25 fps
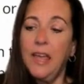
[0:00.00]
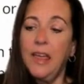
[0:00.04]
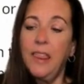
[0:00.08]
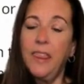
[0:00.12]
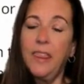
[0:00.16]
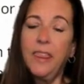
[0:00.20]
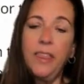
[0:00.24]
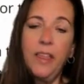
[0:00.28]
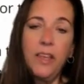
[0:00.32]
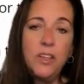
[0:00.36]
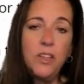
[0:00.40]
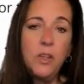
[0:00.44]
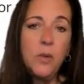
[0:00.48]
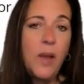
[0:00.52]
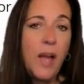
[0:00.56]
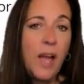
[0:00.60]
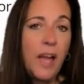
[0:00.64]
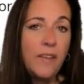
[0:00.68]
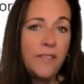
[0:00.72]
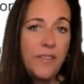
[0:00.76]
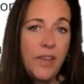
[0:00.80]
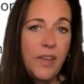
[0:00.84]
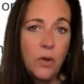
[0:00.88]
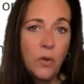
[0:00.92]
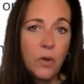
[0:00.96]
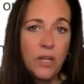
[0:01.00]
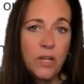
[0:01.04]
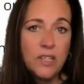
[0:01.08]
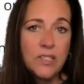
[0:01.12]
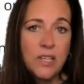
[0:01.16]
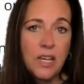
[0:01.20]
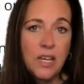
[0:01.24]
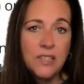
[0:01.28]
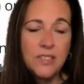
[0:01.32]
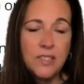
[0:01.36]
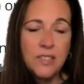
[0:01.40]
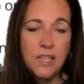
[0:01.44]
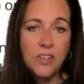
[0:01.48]
Then you have aortic
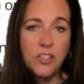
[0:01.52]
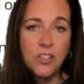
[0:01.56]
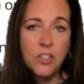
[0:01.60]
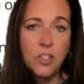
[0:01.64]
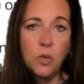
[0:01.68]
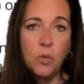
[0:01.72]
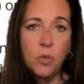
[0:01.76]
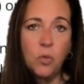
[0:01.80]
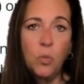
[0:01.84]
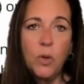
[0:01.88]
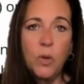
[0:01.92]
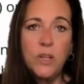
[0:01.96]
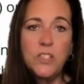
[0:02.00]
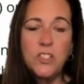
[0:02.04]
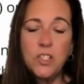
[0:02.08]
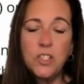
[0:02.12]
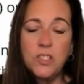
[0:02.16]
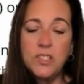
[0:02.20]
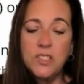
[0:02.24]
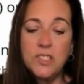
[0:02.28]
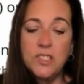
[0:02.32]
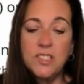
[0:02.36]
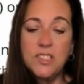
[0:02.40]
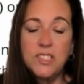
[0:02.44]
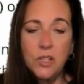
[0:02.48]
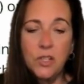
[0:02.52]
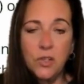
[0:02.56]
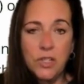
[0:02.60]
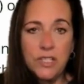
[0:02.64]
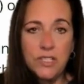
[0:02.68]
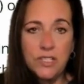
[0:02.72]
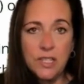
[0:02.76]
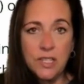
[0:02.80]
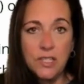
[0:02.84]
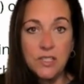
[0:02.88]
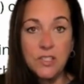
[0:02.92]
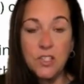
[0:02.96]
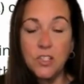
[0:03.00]
dissection, which is a
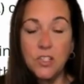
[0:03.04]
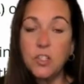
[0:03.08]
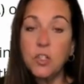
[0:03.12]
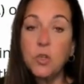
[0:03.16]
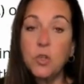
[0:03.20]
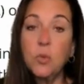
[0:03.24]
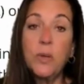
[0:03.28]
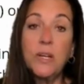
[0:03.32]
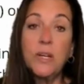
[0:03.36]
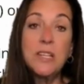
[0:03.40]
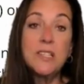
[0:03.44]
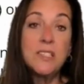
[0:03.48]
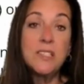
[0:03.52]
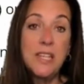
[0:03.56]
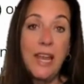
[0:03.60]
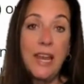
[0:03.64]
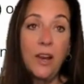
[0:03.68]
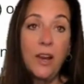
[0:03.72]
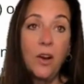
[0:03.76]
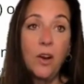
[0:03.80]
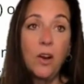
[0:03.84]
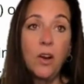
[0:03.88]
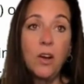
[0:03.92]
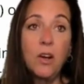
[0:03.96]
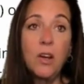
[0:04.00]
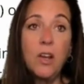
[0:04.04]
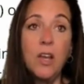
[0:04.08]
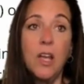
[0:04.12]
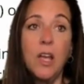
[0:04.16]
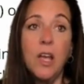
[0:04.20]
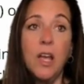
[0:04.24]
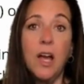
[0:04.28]
serious condition when a tear